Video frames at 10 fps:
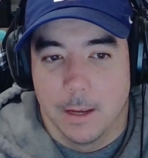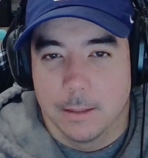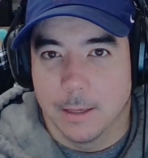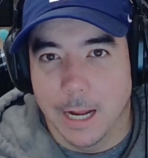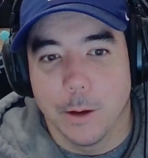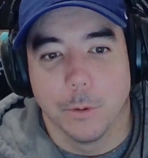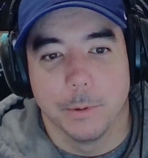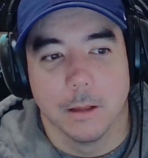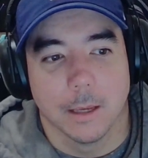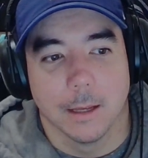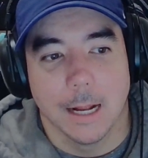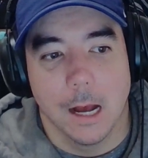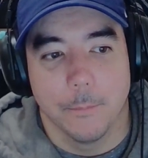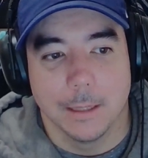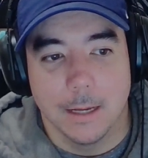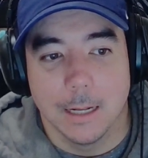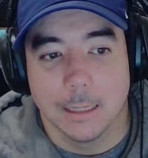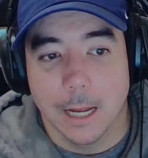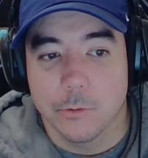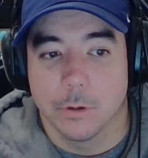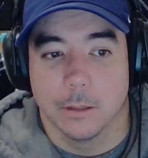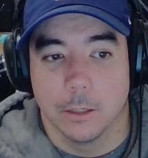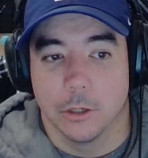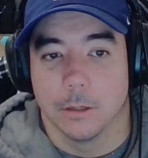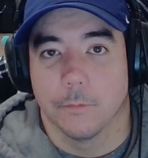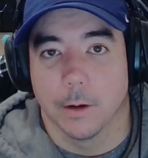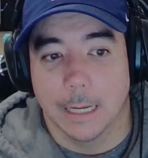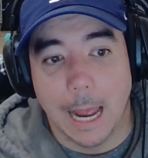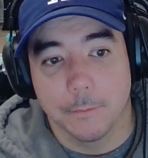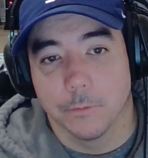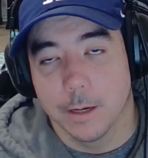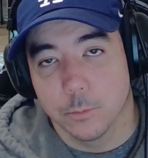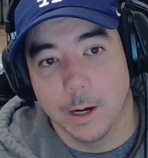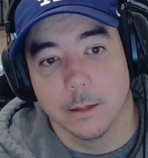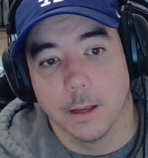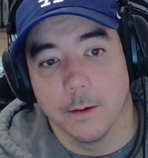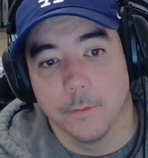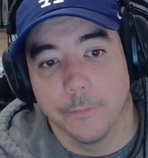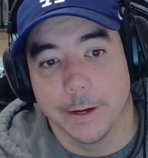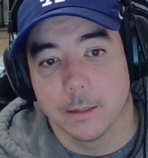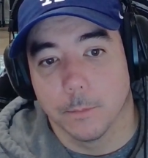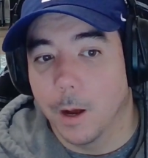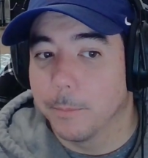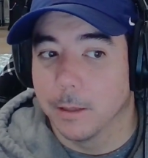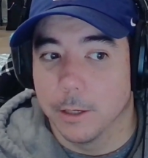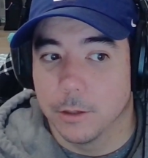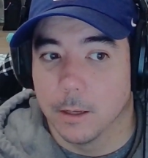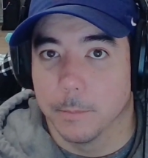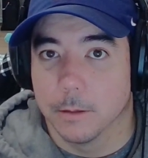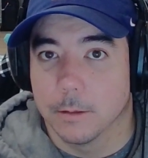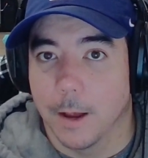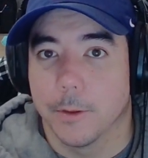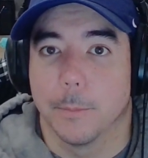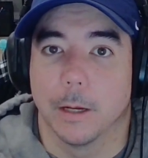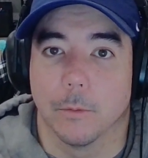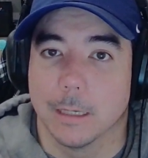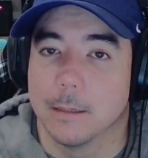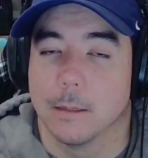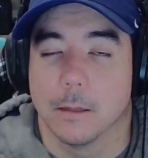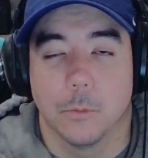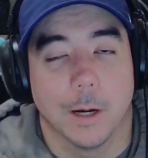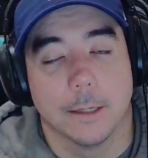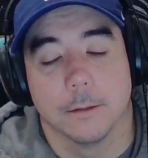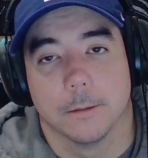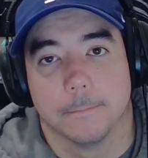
Today, we'll be looking at how maintaining natural conditions for captive raised wildlife affects their population numbers after being released into the wild.